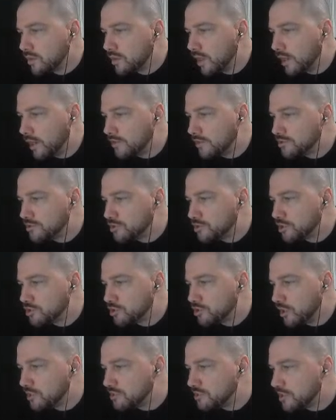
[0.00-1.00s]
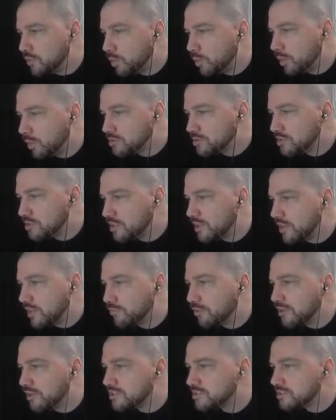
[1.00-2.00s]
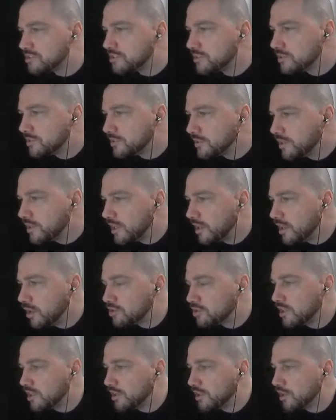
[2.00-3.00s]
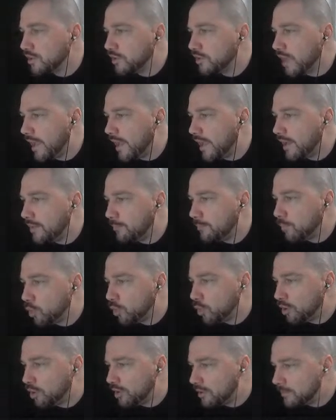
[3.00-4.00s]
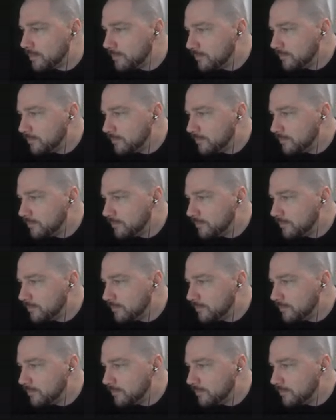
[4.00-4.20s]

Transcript: Yeah, I was just trying to see what was the difference. It looks like you're adding more.